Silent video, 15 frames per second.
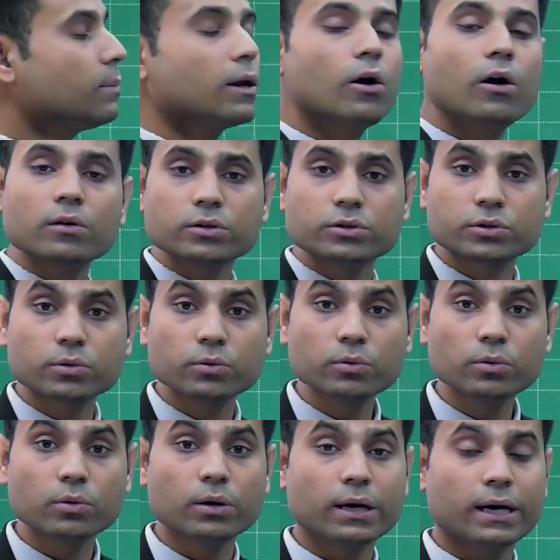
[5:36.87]
belongs
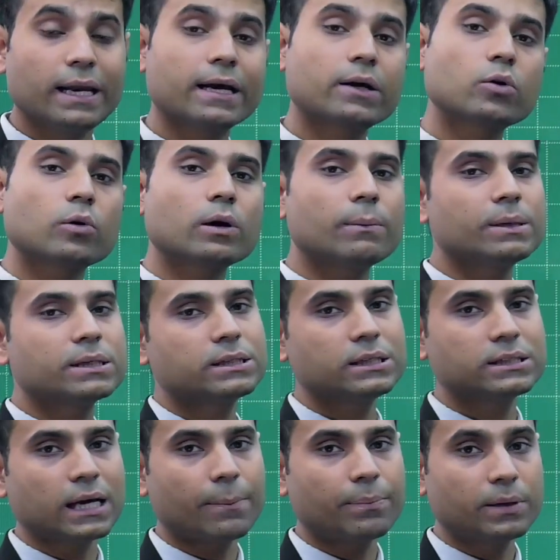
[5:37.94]
to
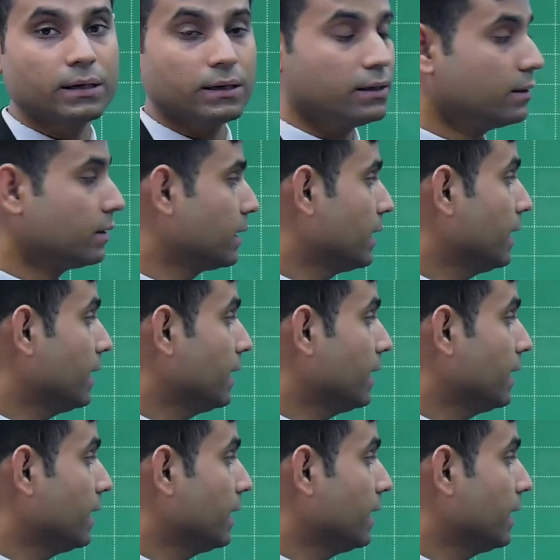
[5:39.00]
electrochemistry chapter.